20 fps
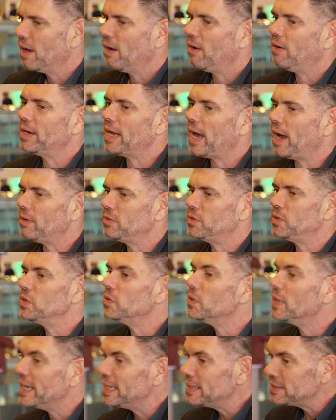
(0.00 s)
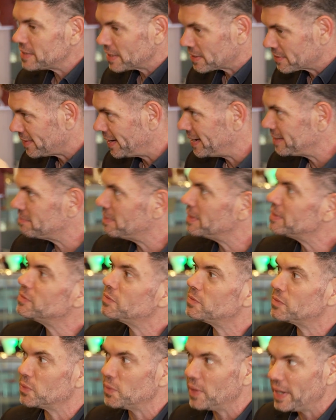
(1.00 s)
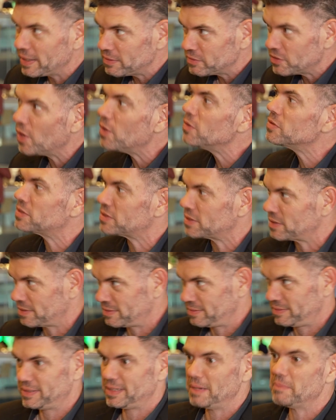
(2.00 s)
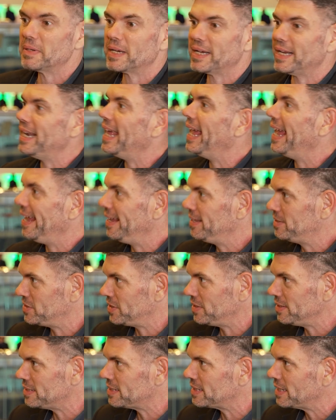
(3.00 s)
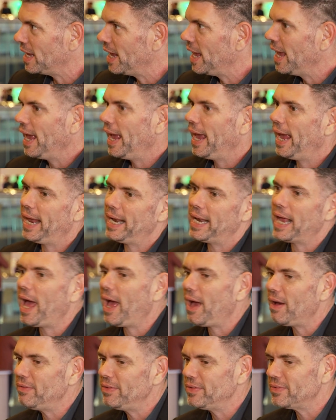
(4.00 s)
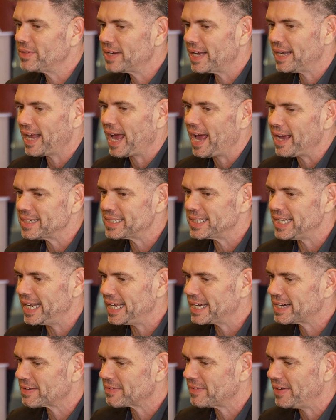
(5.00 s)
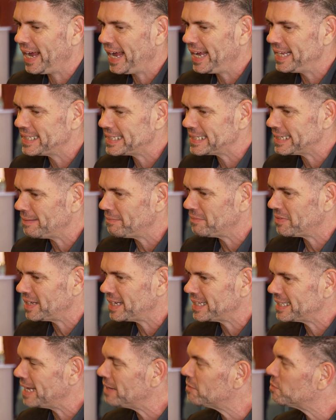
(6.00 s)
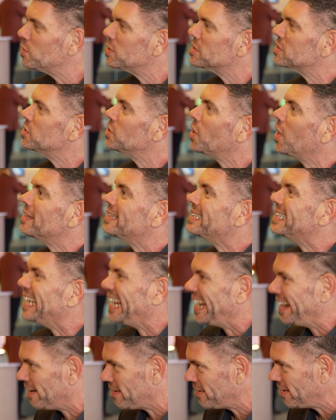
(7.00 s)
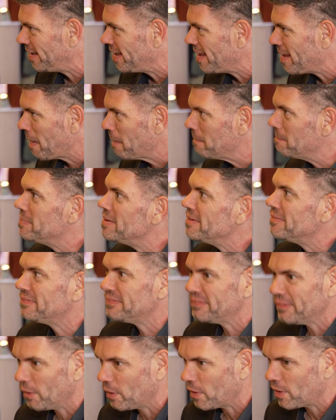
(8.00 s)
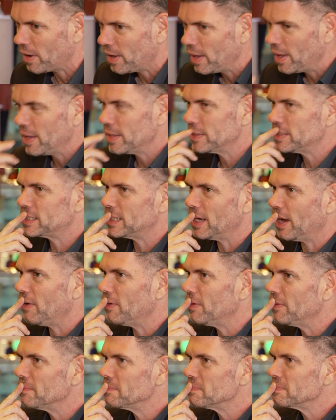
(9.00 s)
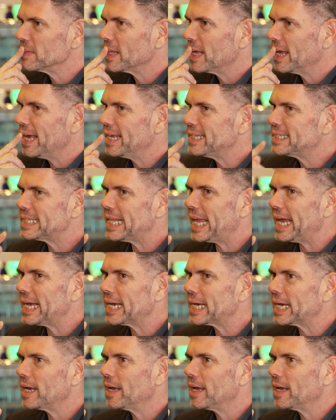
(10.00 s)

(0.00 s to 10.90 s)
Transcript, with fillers: on how do you integrate between those typical agents and how you can actually create something that was not there before. So it's like,